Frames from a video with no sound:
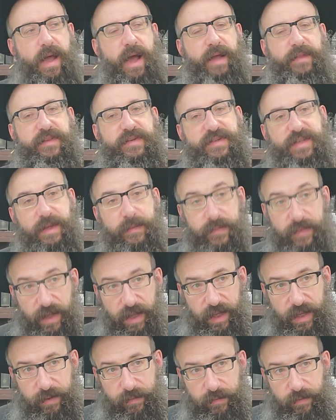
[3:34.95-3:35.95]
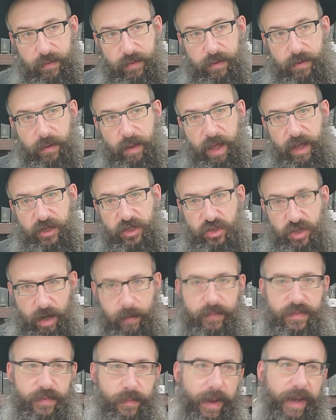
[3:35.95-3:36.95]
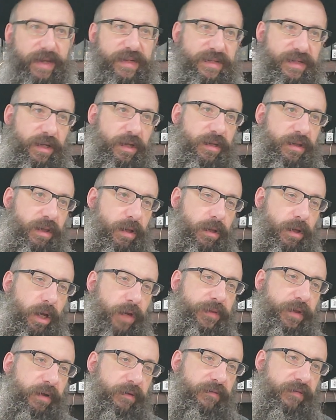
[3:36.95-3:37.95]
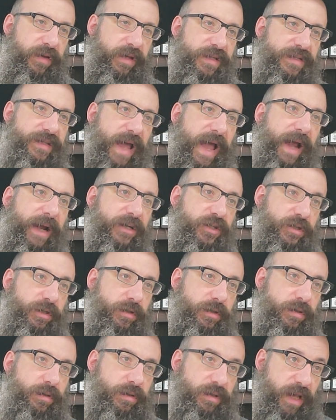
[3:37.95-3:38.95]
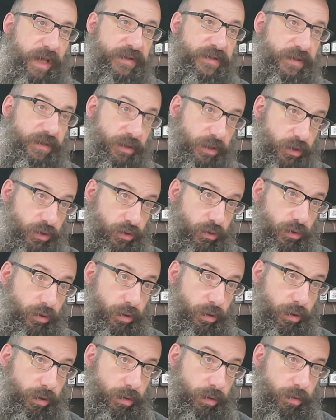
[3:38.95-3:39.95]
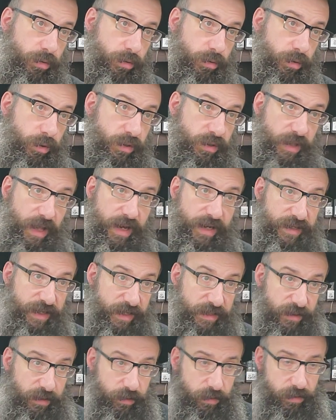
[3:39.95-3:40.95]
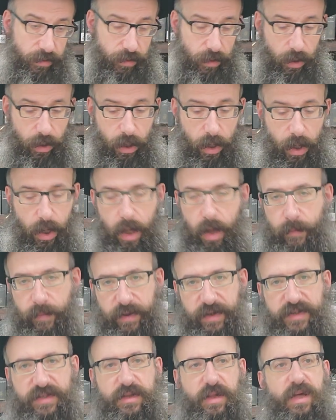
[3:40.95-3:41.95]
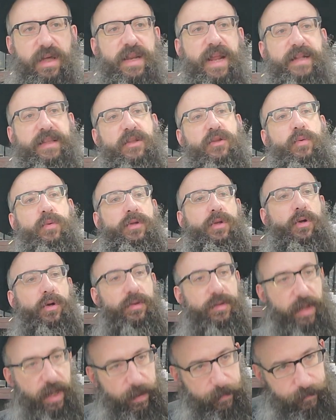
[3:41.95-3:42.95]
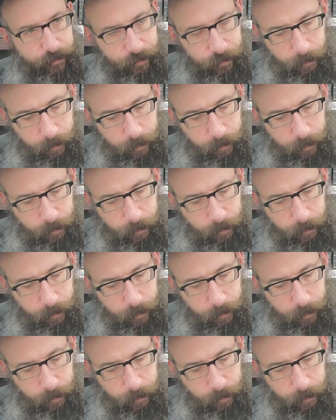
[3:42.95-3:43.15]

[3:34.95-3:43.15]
At the same time, Hashem's Maaseh Yadav, his actions, yes, it's external, it's not his essence, but he's still connected to it the whole time.